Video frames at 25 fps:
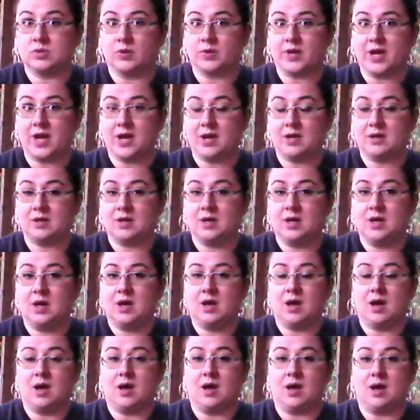Okay.
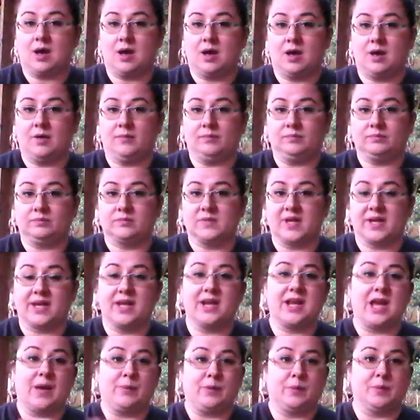Um,
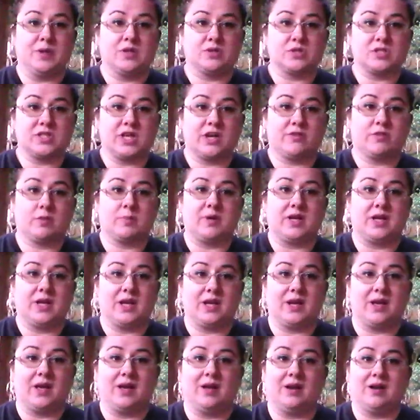again, happy Mother's Day,
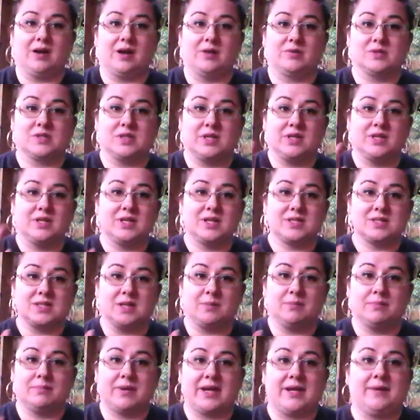everybody, and I'll see you again next
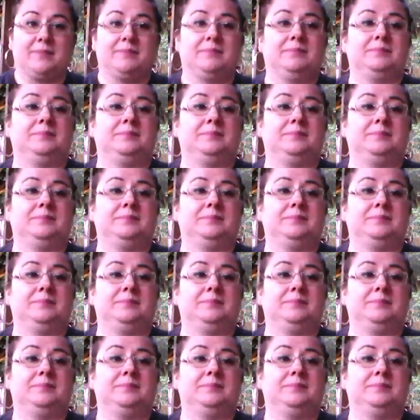time. Bye.